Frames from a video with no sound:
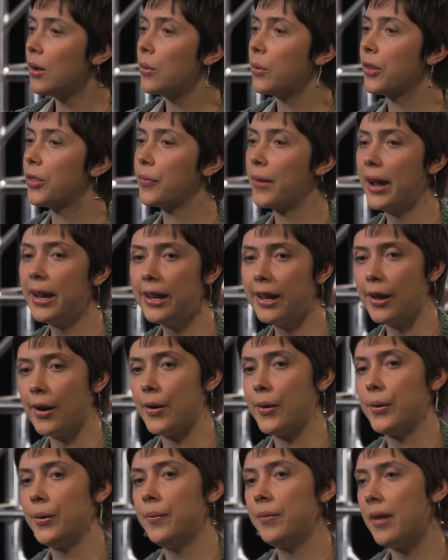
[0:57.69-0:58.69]
With
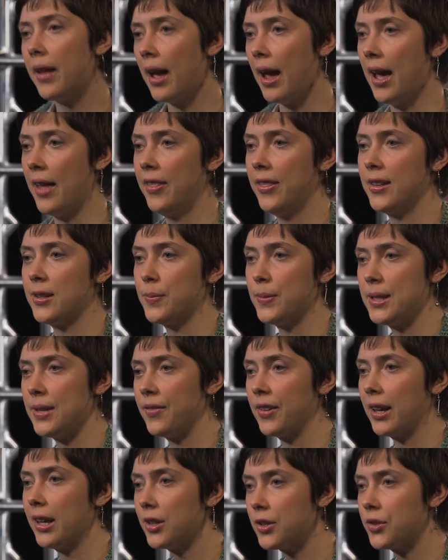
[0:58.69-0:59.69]
radio and the
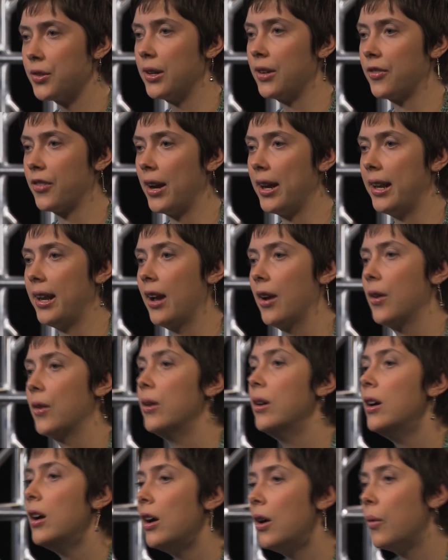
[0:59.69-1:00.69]
specific history of radio,
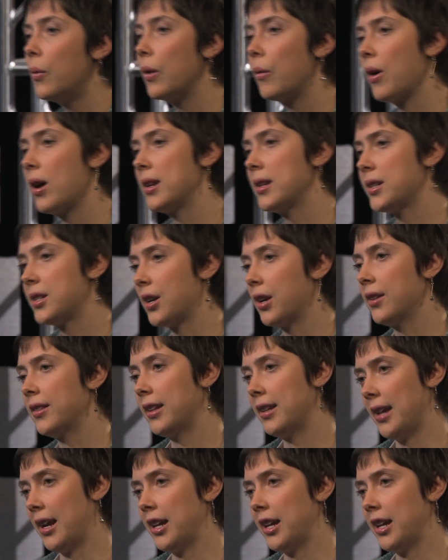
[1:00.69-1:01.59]
we want to start in the